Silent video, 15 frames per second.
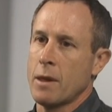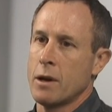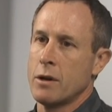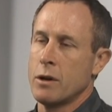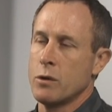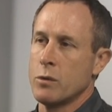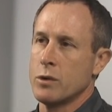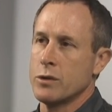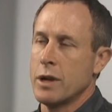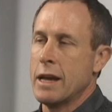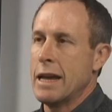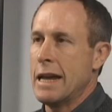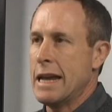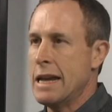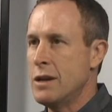In other words,
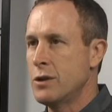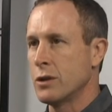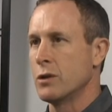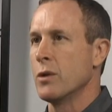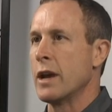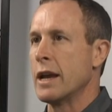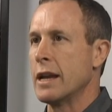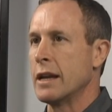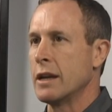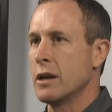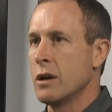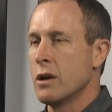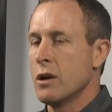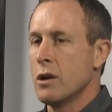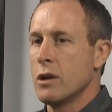integrating
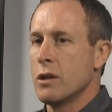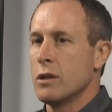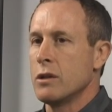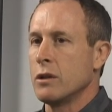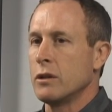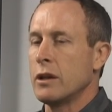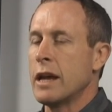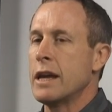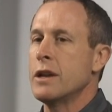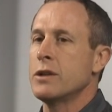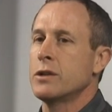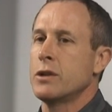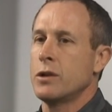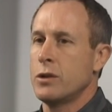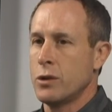the
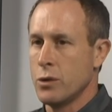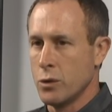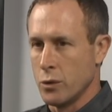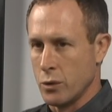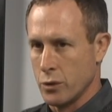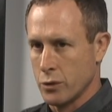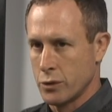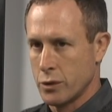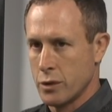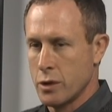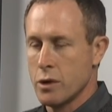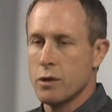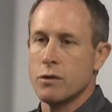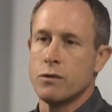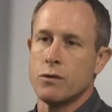latest tools
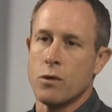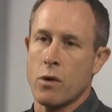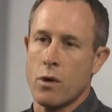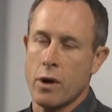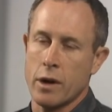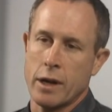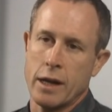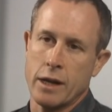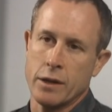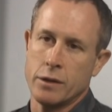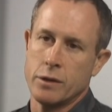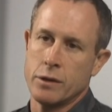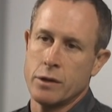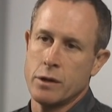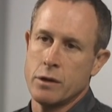for our
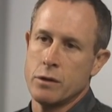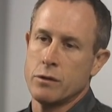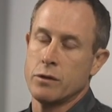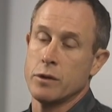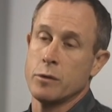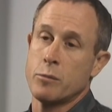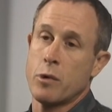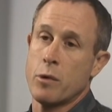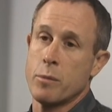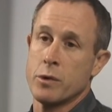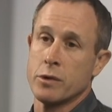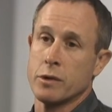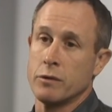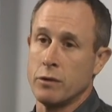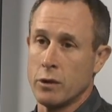kids for the
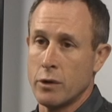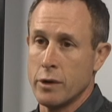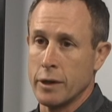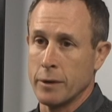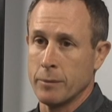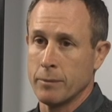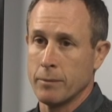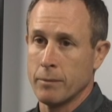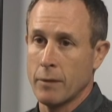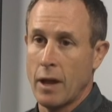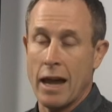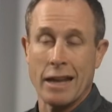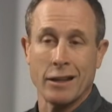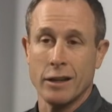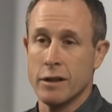purpose of learning
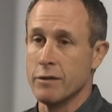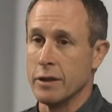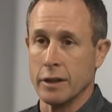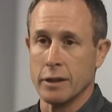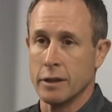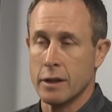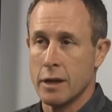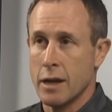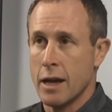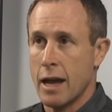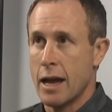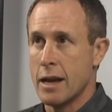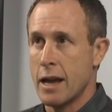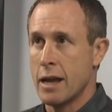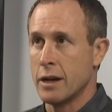and living.
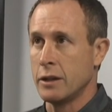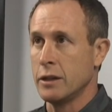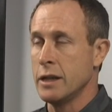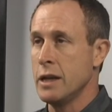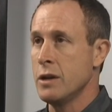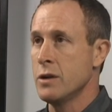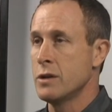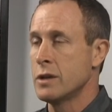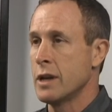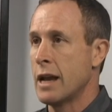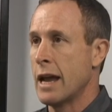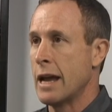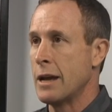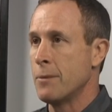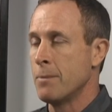And a leader
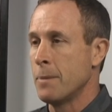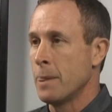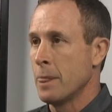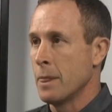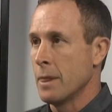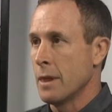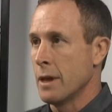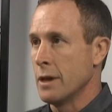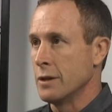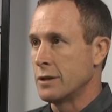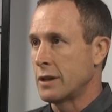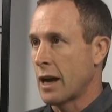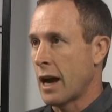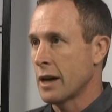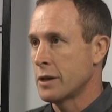today has
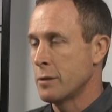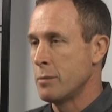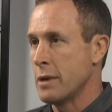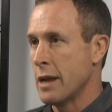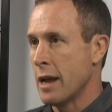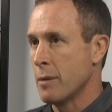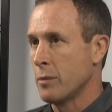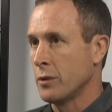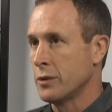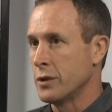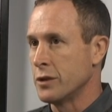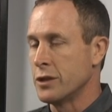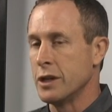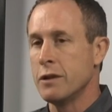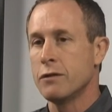got to be able
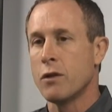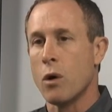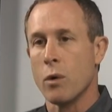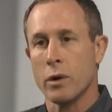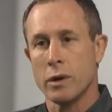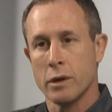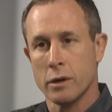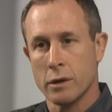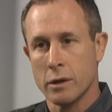to see forward.